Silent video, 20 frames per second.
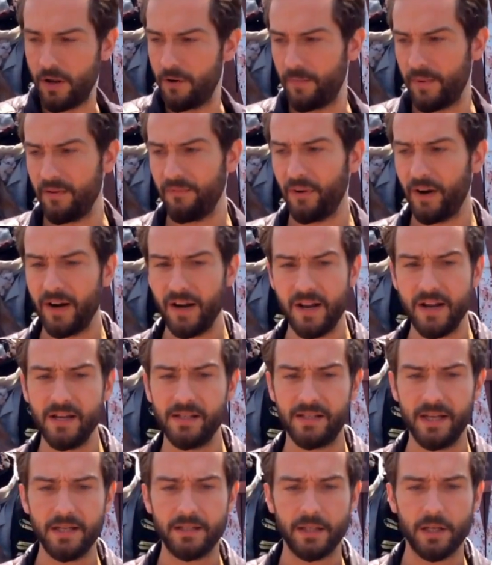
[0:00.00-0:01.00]
It would be very
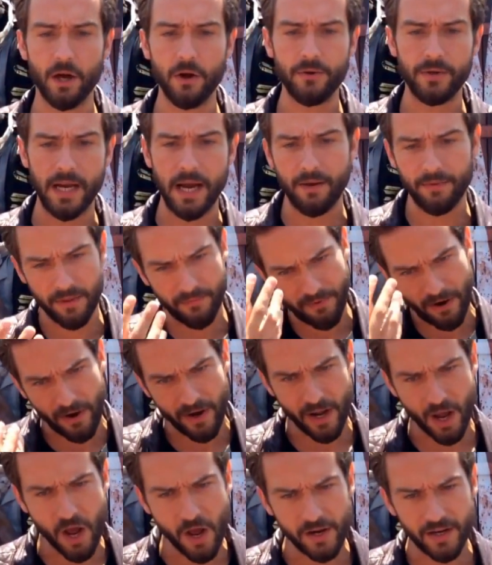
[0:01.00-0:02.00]
easy to go down the
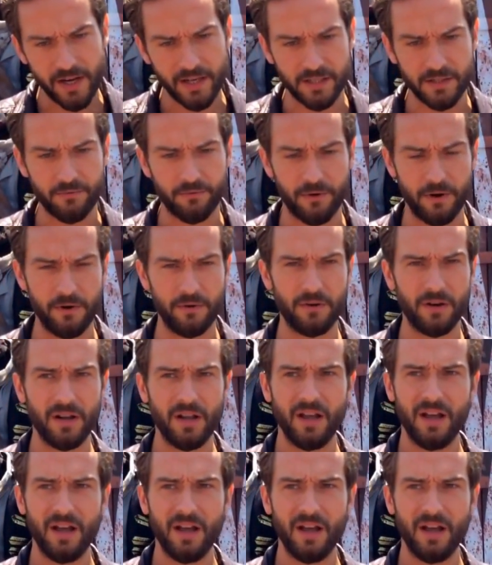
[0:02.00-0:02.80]
very earnest route.